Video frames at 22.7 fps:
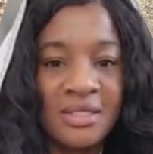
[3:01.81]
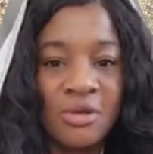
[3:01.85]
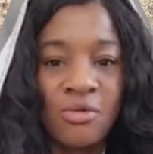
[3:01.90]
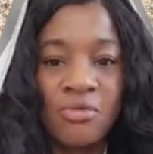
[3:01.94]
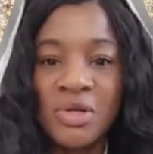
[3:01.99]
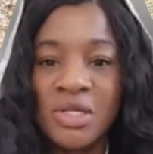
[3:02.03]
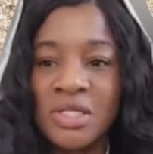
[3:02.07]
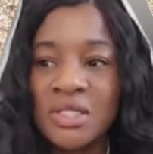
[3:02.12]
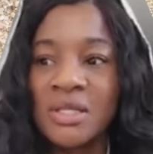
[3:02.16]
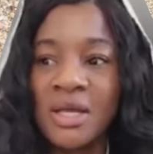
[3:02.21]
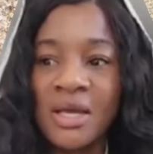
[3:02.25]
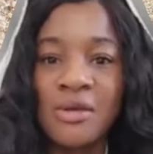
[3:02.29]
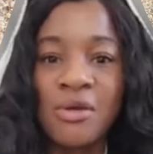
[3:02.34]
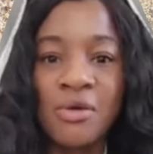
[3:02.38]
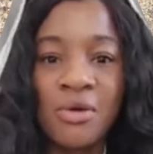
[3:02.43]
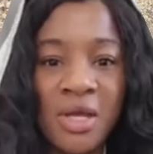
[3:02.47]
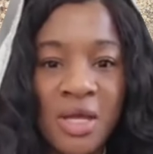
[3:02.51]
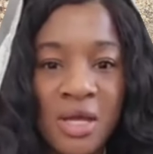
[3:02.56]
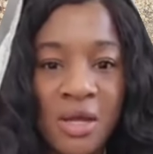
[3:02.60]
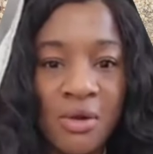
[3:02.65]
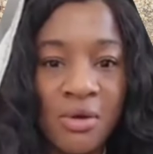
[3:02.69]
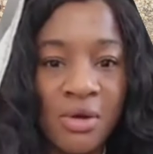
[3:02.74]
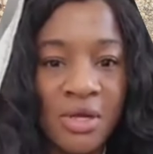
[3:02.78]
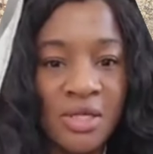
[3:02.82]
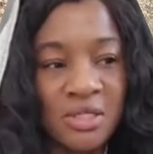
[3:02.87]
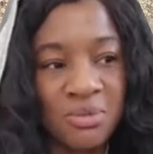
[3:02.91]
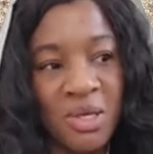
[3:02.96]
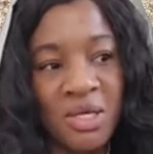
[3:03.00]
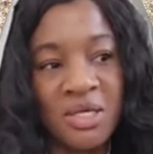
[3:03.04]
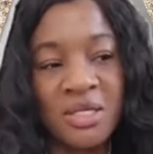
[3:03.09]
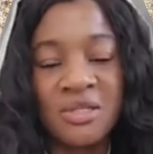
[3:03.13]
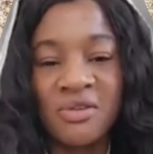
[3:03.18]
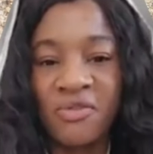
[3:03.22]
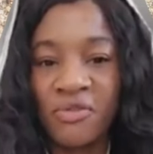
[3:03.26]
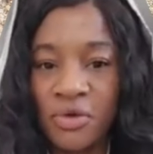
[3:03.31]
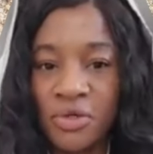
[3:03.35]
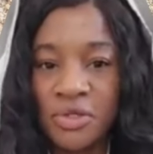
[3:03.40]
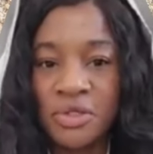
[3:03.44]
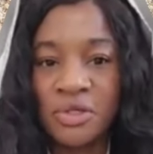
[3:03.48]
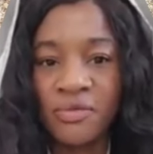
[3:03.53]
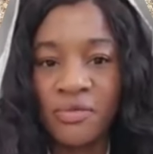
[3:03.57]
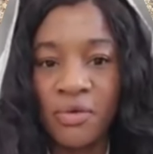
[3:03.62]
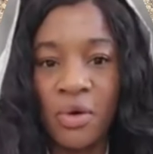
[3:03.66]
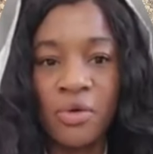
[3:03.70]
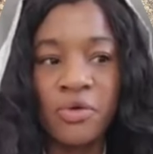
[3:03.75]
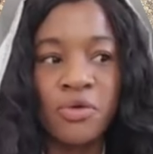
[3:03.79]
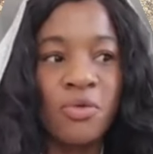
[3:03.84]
The reason that you're here is because, first of all,